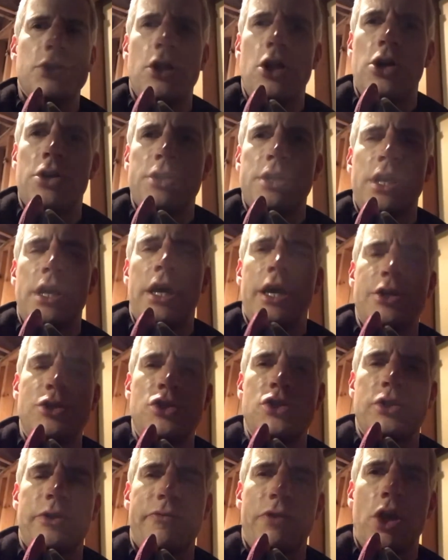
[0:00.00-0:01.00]
along the
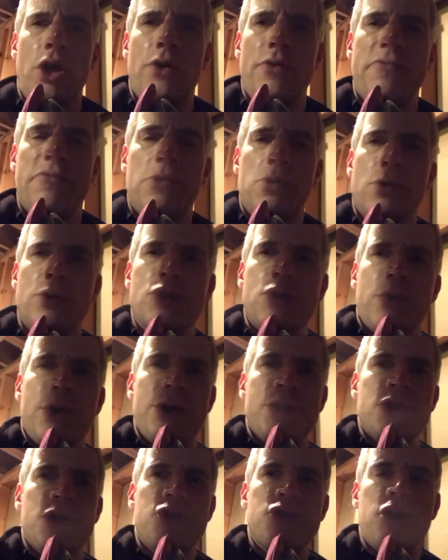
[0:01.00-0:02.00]
edges of the old floor
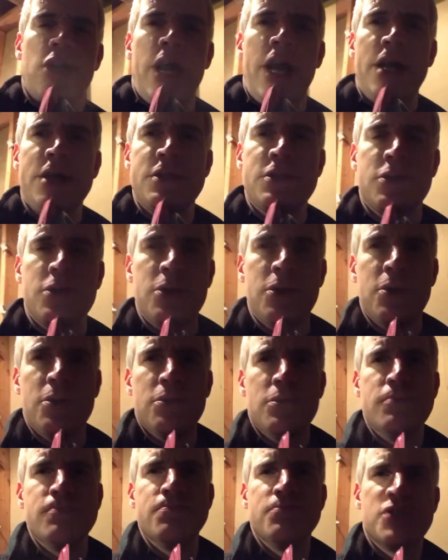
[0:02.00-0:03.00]
joist to try
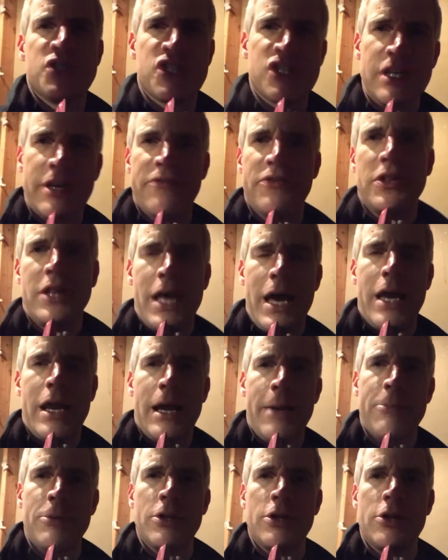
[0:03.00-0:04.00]
to stiffen that
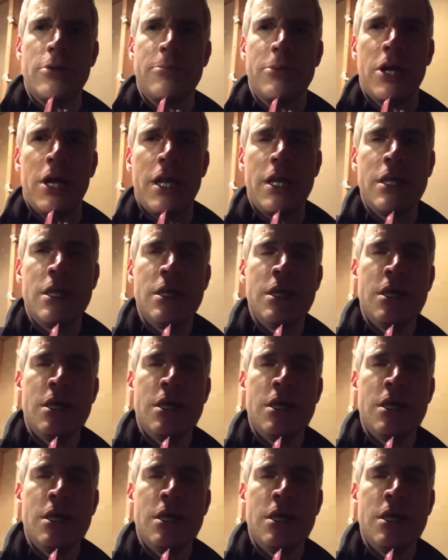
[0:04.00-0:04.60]
up a little bit.